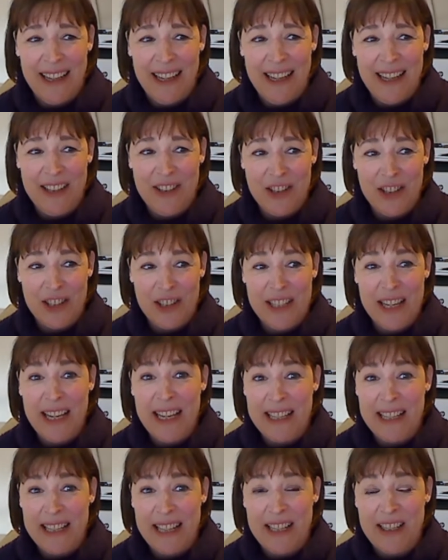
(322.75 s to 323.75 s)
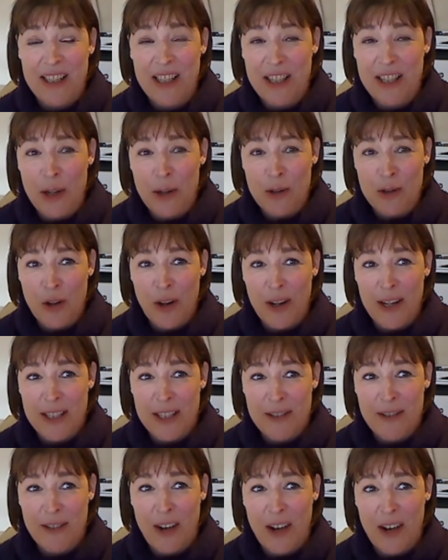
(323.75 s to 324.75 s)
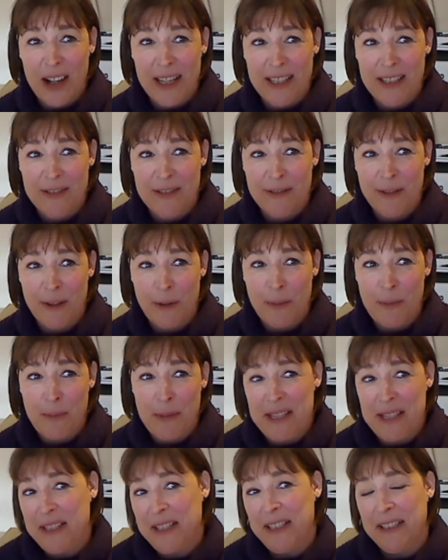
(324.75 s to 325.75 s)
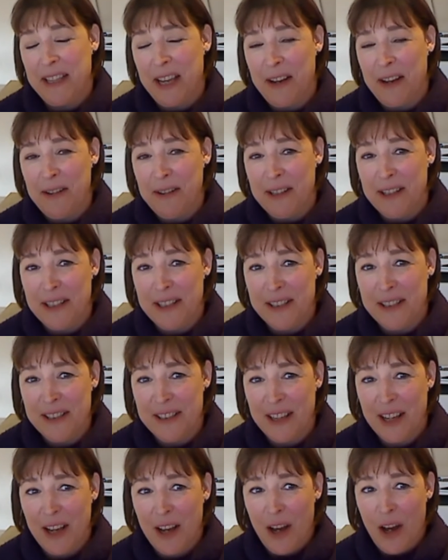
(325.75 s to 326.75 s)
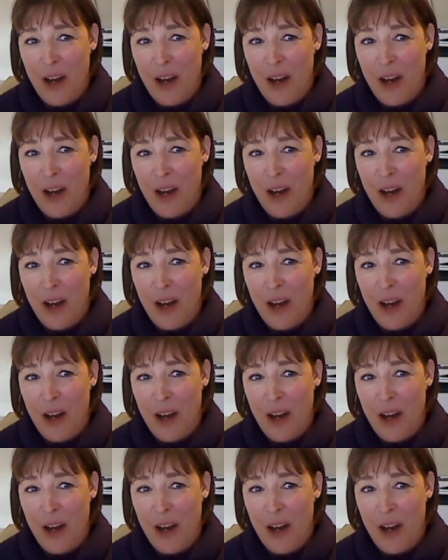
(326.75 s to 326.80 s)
it just is. It's you trying to find from business owners